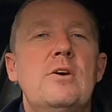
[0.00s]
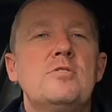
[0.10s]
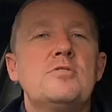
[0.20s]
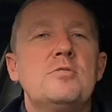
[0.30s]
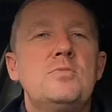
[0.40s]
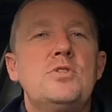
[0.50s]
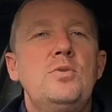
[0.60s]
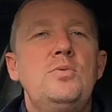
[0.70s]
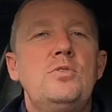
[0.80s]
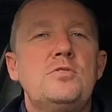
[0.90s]
on some
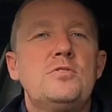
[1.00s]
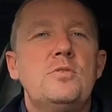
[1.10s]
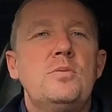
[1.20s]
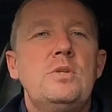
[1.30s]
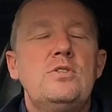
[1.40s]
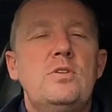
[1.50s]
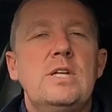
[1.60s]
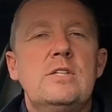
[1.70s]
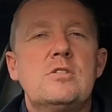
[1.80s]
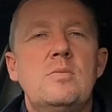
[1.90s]
tools, so we shall
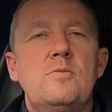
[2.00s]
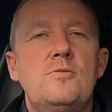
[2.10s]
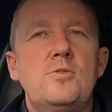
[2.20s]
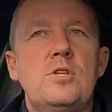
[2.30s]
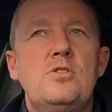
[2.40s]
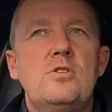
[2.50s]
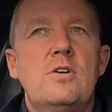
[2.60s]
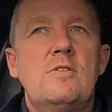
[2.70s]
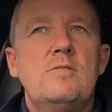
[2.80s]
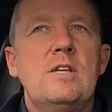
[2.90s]
get some footage
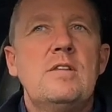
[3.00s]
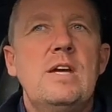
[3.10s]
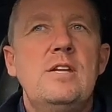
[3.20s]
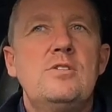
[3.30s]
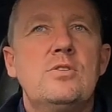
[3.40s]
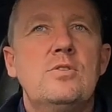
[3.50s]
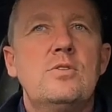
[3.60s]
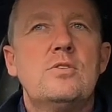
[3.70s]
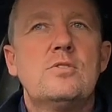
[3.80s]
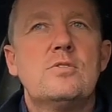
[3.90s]
of either hedge
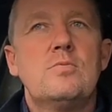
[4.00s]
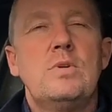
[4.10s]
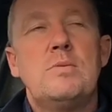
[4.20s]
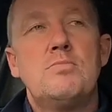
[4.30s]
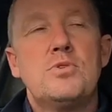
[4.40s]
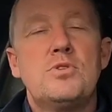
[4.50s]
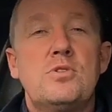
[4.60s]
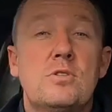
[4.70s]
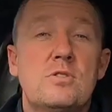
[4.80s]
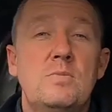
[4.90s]
cutters, weed
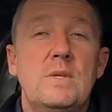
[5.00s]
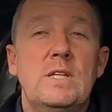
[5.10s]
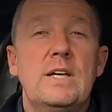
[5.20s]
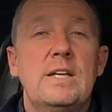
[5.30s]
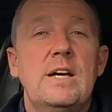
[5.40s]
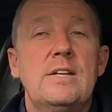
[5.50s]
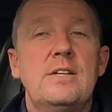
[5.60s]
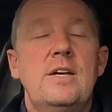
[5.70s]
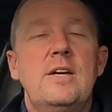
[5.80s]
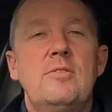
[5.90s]
brushes or something like that,
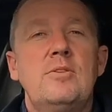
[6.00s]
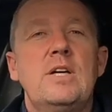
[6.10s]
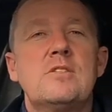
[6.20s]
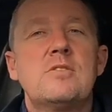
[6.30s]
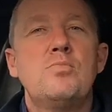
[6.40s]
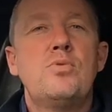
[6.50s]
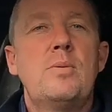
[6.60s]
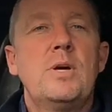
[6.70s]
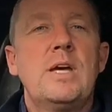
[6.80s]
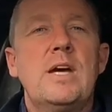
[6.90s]
and we'll get some
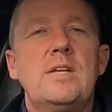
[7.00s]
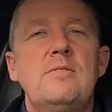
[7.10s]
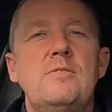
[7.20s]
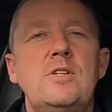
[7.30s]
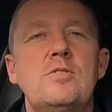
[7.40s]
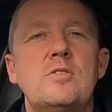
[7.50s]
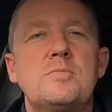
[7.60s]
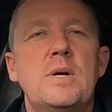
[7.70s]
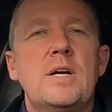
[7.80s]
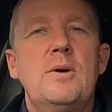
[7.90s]
proper garden
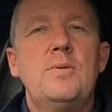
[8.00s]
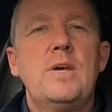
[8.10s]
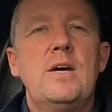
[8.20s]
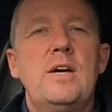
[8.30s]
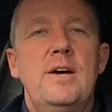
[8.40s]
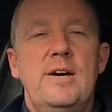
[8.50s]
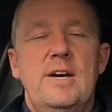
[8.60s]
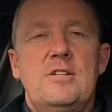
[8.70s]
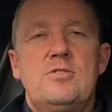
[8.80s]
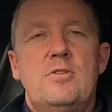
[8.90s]
videos back out there.
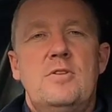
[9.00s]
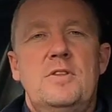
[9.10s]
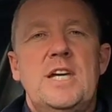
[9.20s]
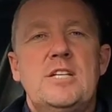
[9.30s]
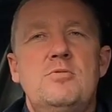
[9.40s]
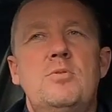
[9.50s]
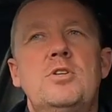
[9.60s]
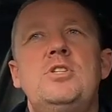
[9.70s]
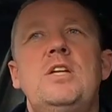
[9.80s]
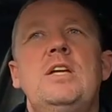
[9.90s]
So thanks for
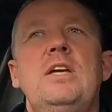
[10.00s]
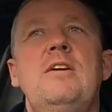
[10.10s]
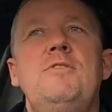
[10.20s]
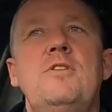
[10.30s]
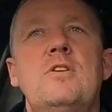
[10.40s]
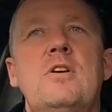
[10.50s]
watching. If you're not